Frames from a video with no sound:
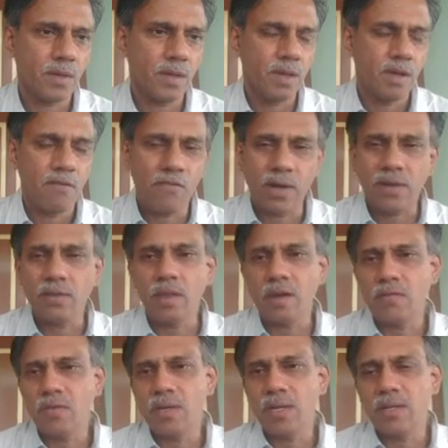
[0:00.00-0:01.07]
Further,
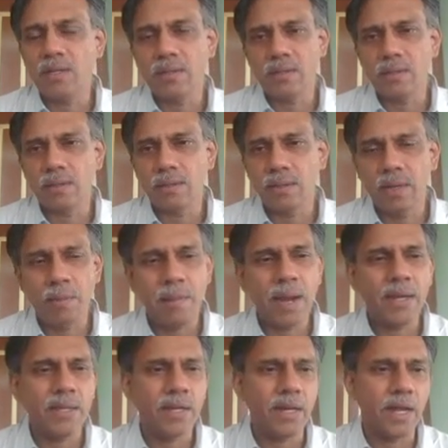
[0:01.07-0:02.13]
we
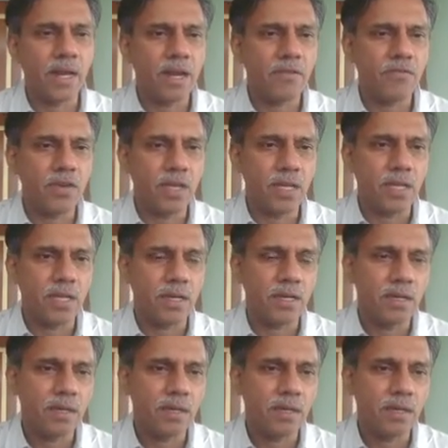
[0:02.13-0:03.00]
demand that n of t